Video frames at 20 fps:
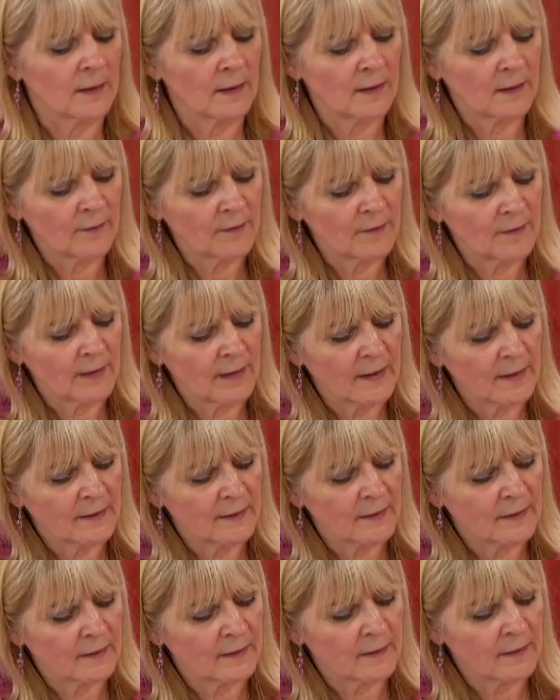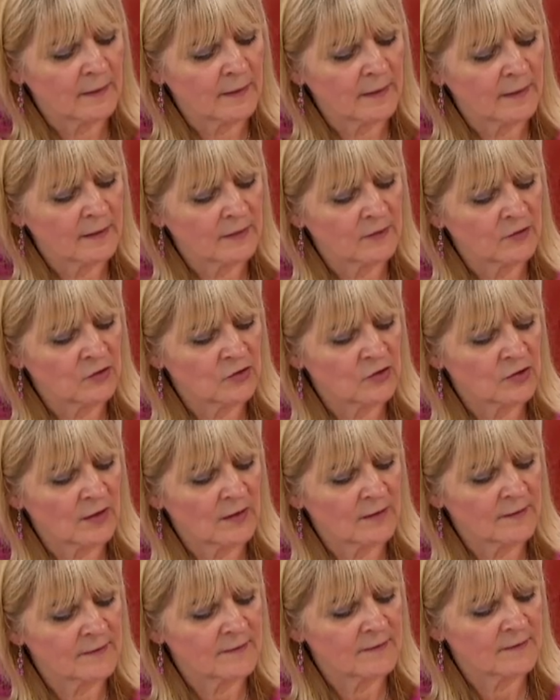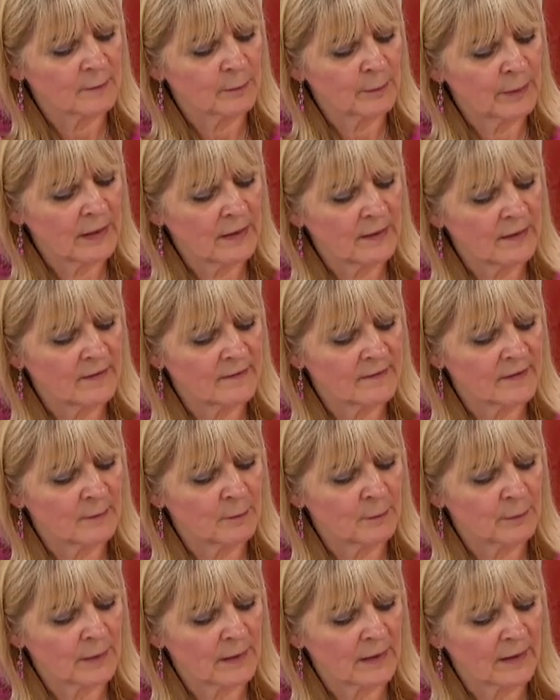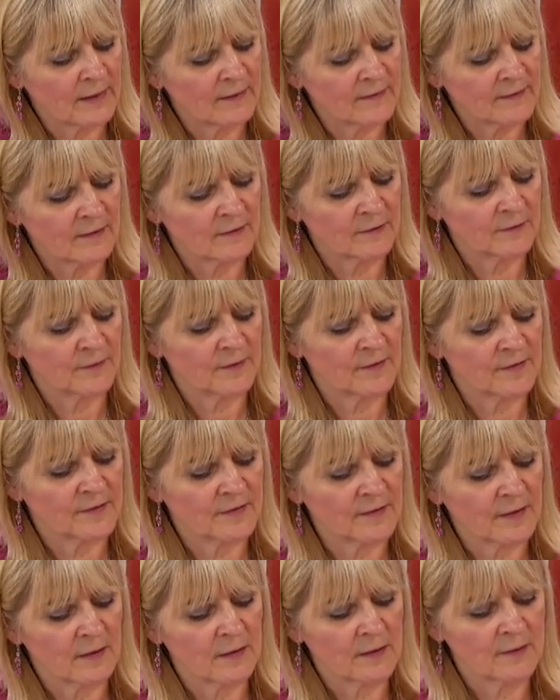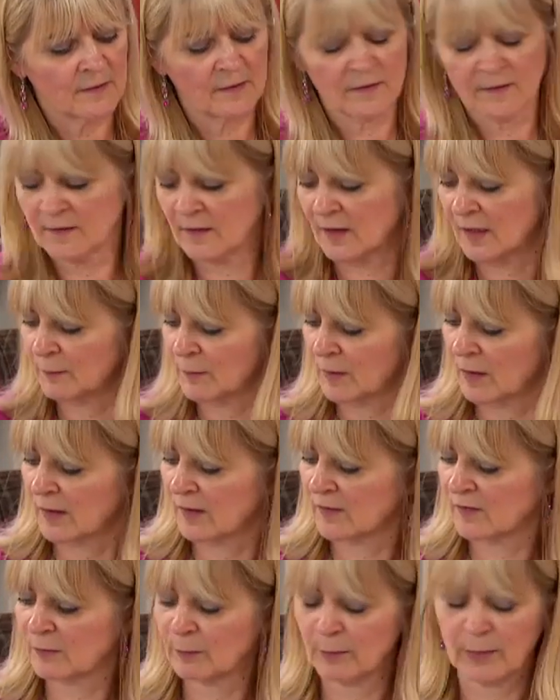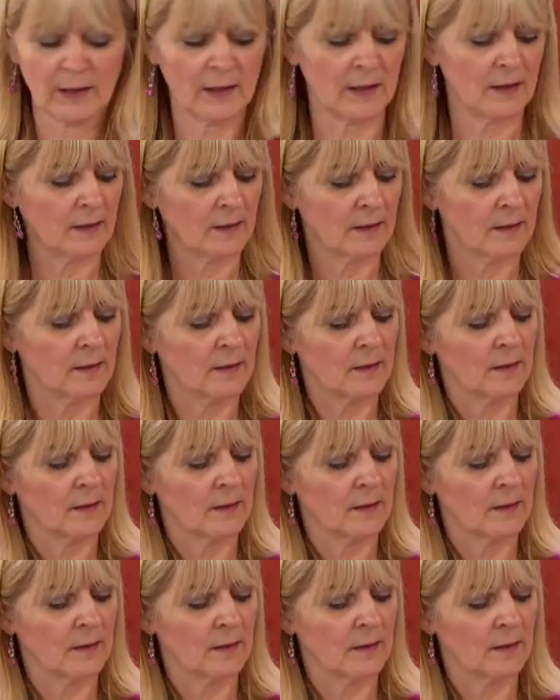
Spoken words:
and then I can just pin it in place. Now for starters, I'm going to pin